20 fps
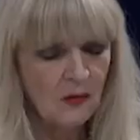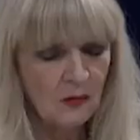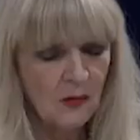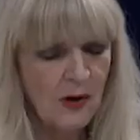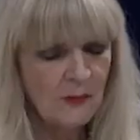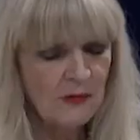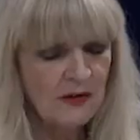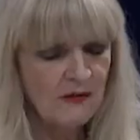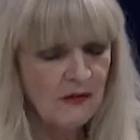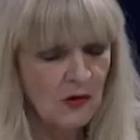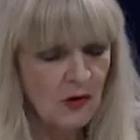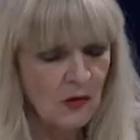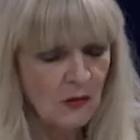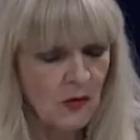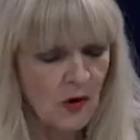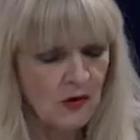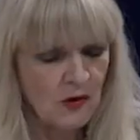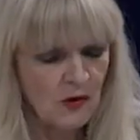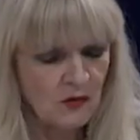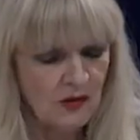one reviewer
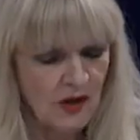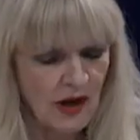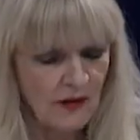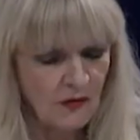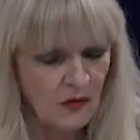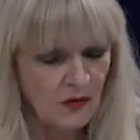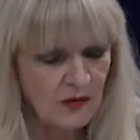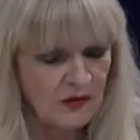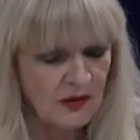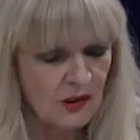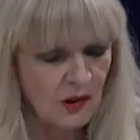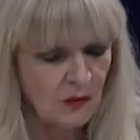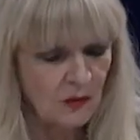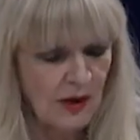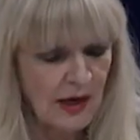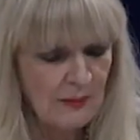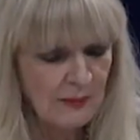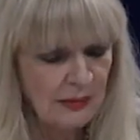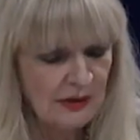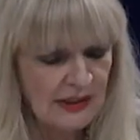wrote your novel is a
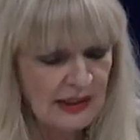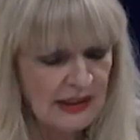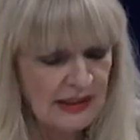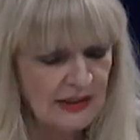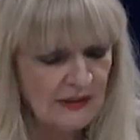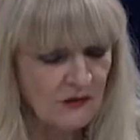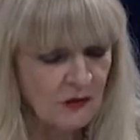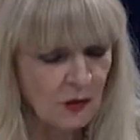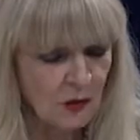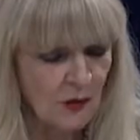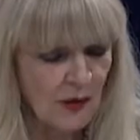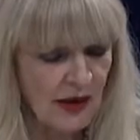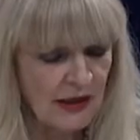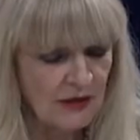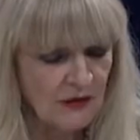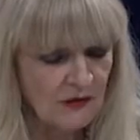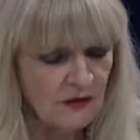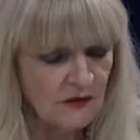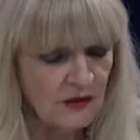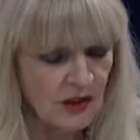great blend of
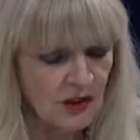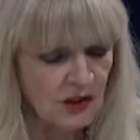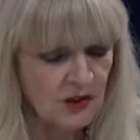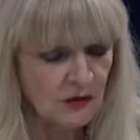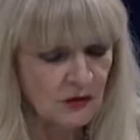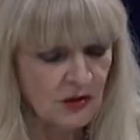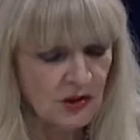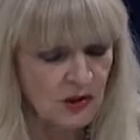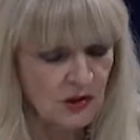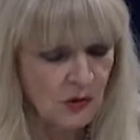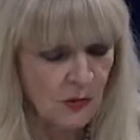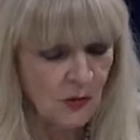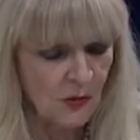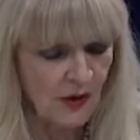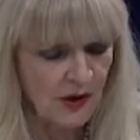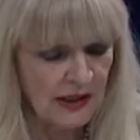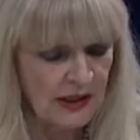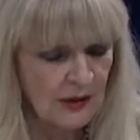creative fictional story